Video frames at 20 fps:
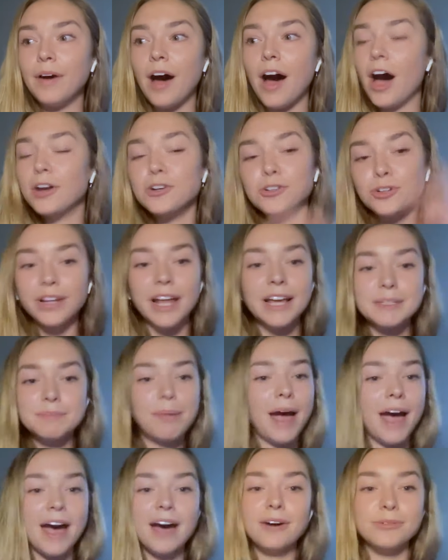a hundred less
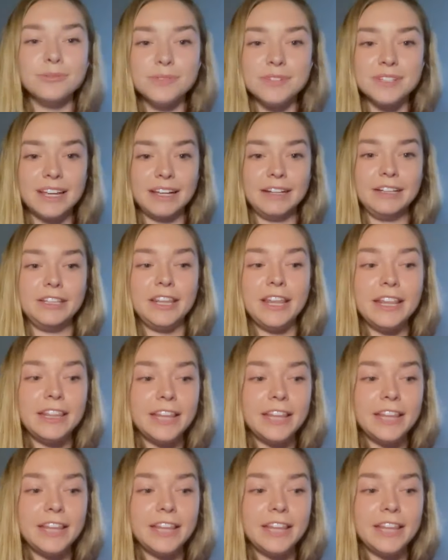pounds. Like they,